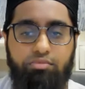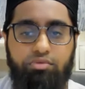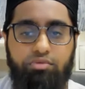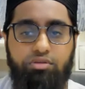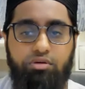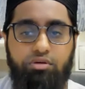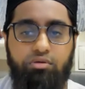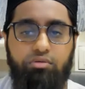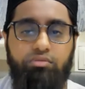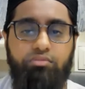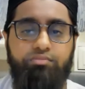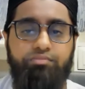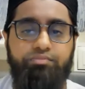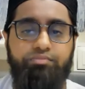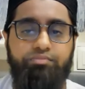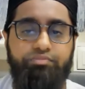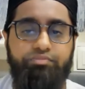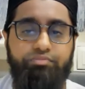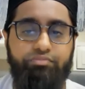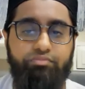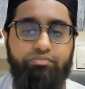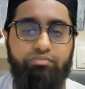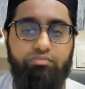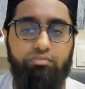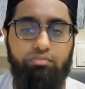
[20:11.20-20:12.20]
So
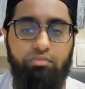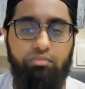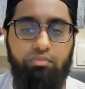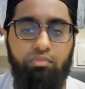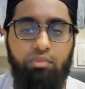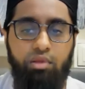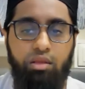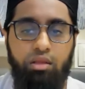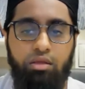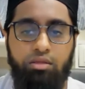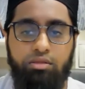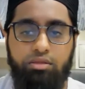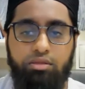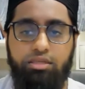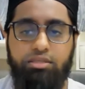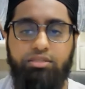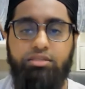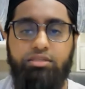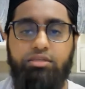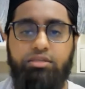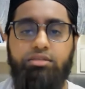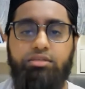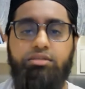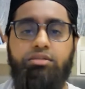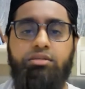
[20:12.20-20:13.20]

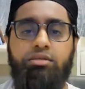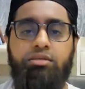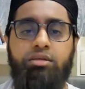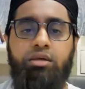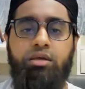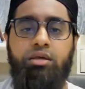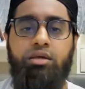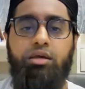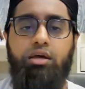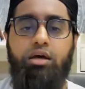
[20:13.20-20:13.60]
this is